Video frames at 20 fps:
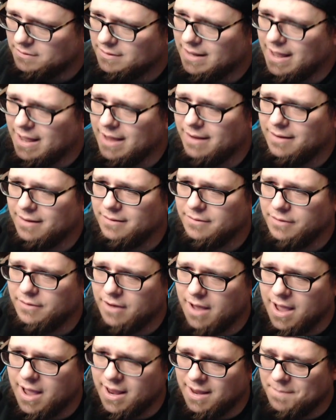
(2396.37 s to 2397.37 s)

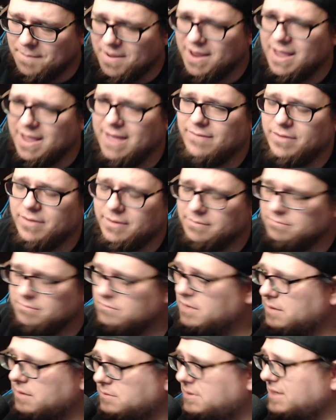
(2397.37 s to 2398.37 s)
I might have
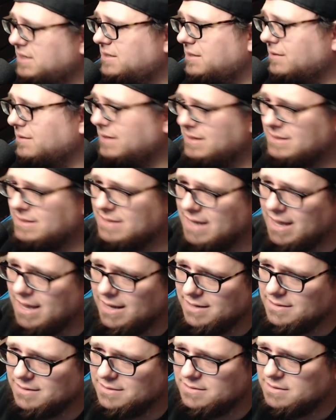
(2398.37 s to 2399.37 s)
a decently
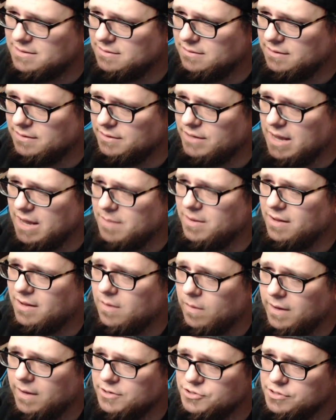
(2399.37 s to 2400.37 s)
sized gaming
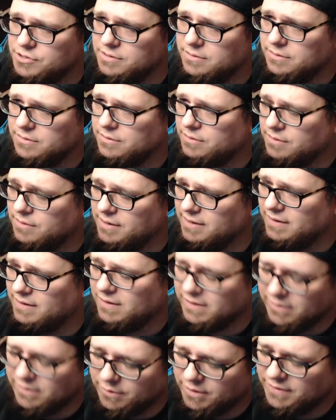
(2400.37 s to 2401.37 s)
collection or
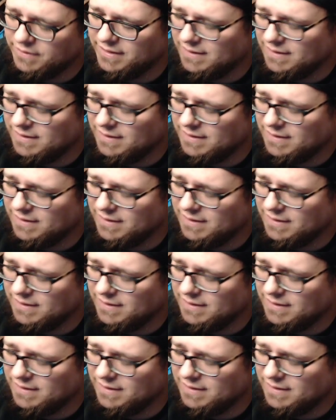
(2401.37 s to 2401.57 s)
anything like